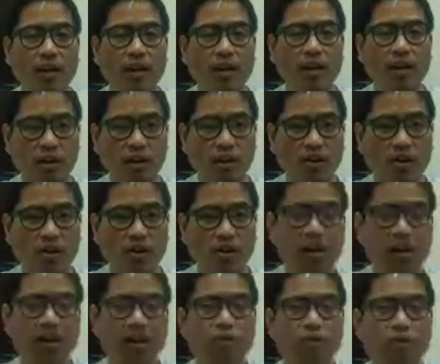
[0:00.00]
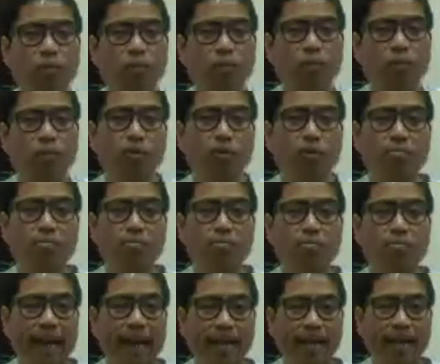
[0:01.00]
cholesterol to produce
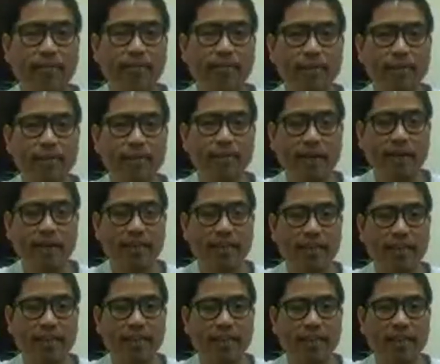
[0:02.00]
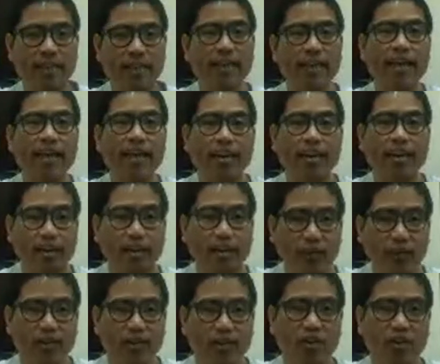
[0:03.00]
bile, B-I-L-E. Again,
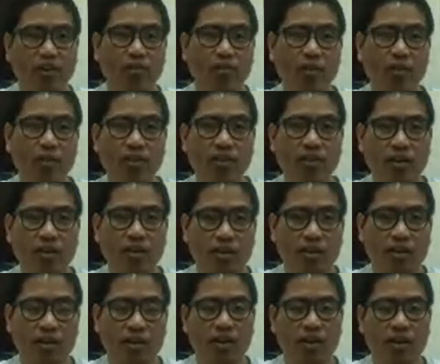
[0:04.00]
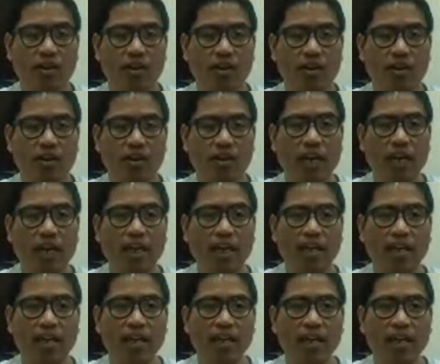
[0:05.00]
another function of cholesterol.
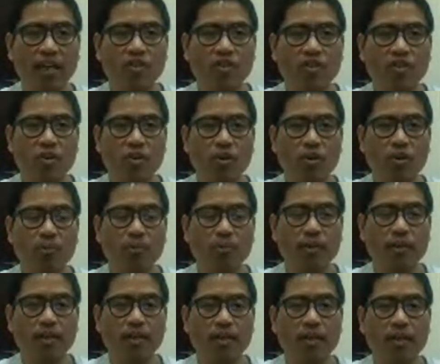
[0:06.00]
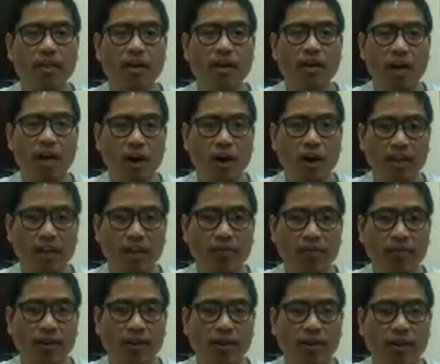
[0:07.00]
Okay, so our
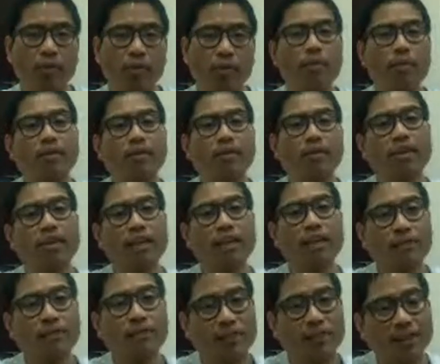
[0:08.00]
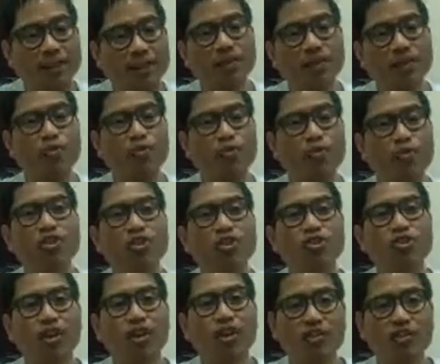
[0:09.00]
liver. But if there is too
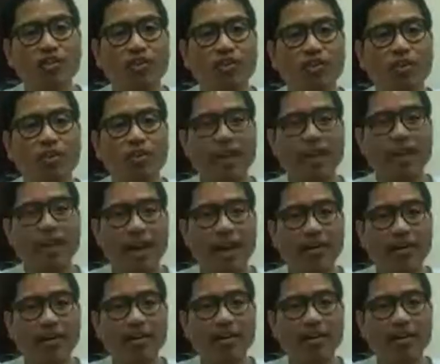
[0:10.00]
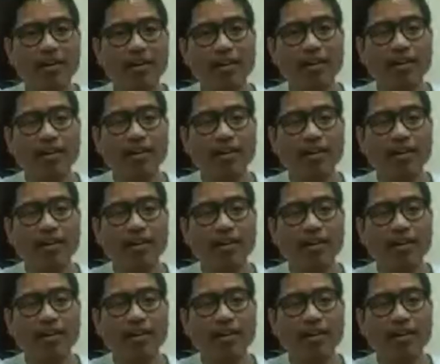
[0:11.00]
much cholesterol there,